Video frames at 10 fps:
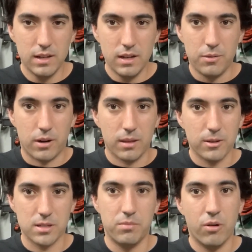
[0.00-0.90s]
one of the most
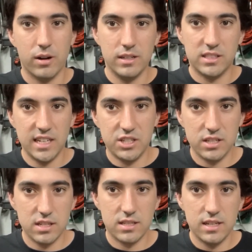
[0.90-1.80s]
important changes
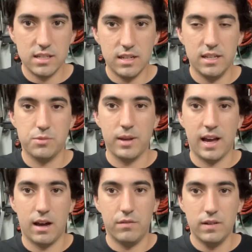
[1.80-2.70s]
this season is we have